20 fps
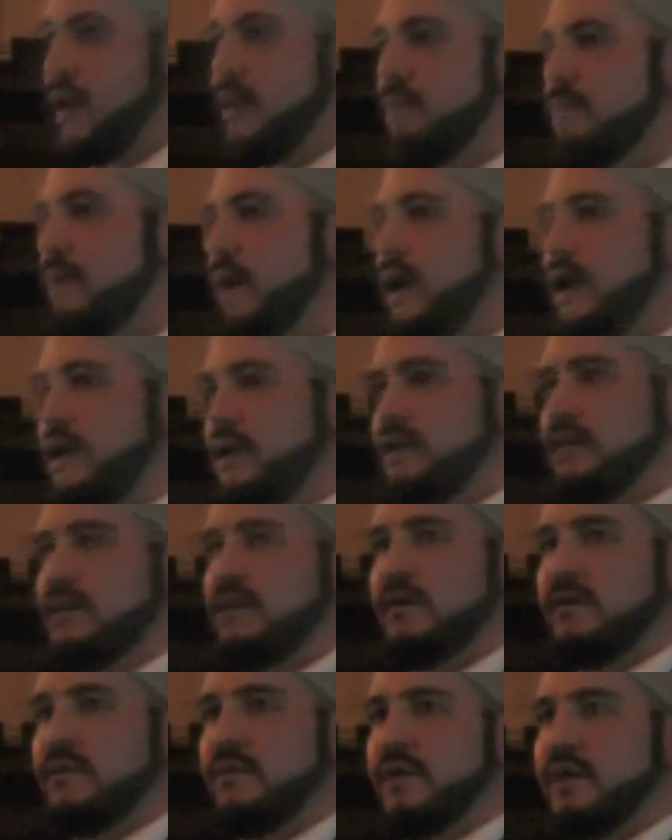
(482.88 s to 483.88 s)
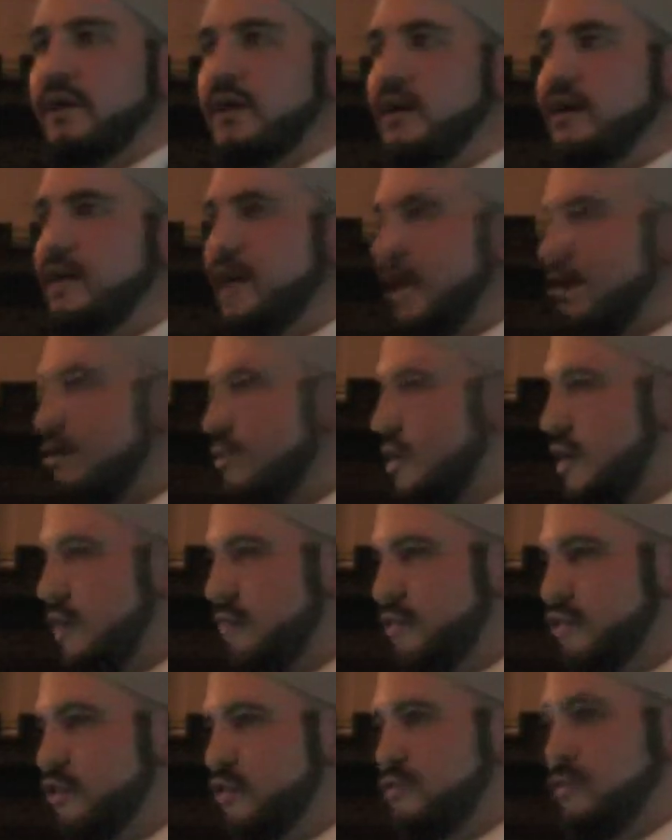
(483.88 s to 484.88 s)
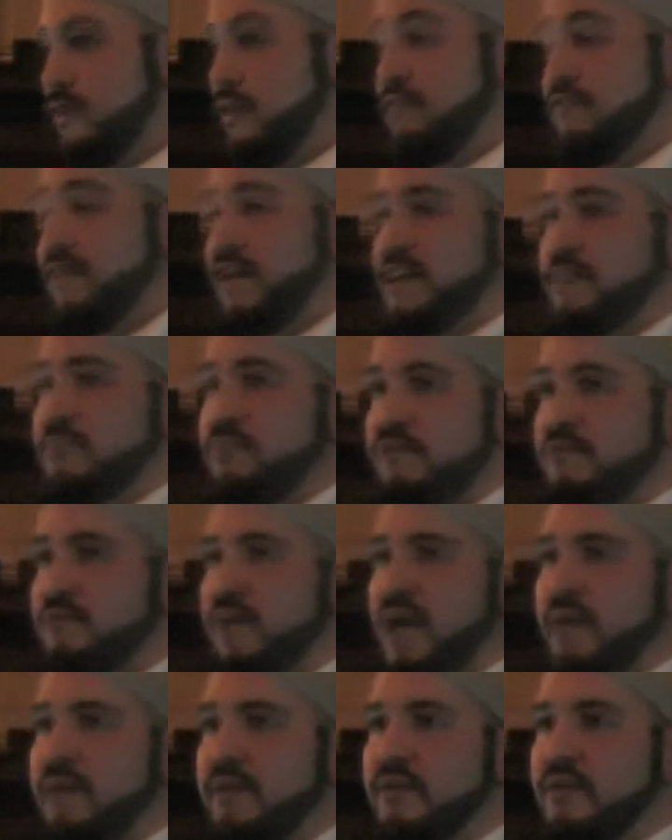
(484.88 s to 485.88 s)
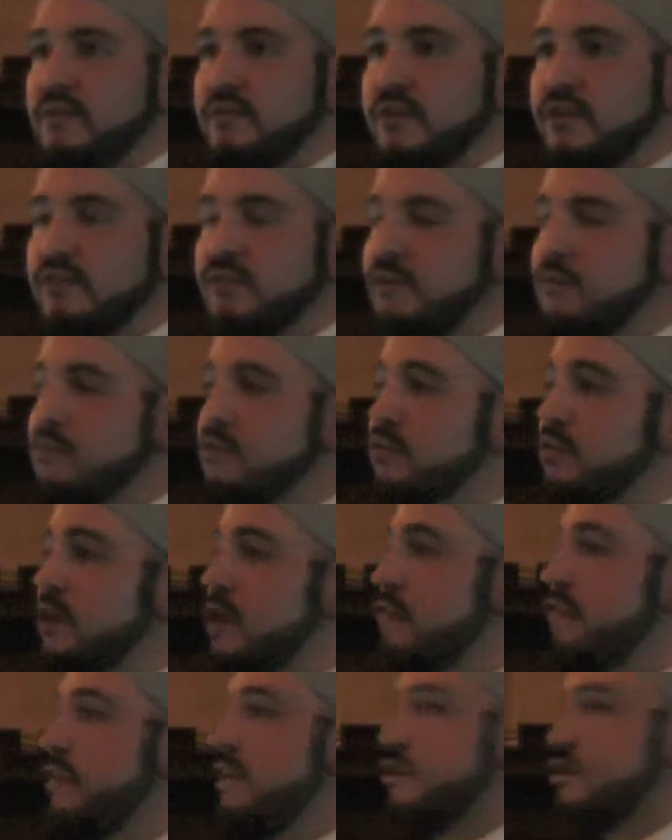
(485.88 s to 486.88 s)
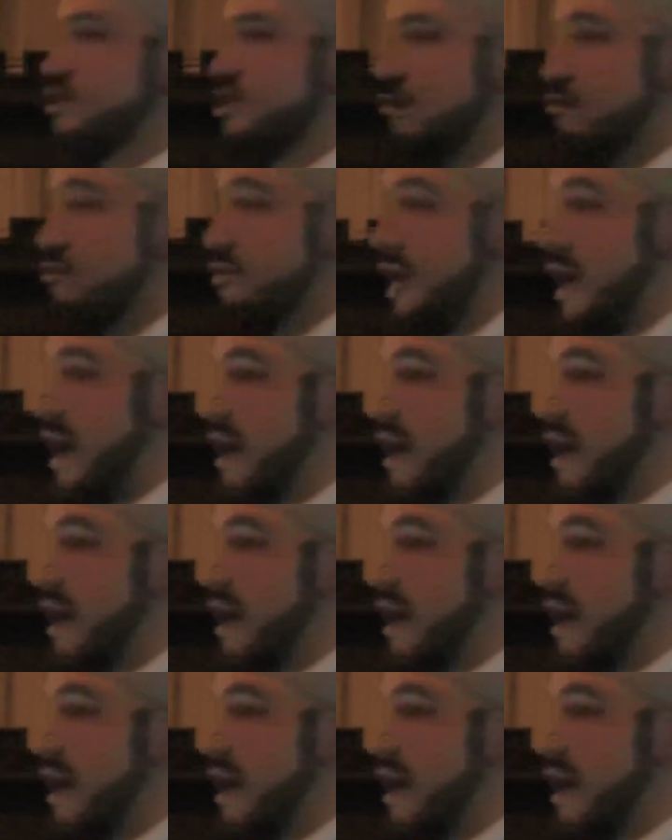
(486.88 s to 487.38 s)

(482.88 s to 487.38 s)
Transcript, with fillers: and a man can look after children. In fact, the Prophet Muhammad looked after his children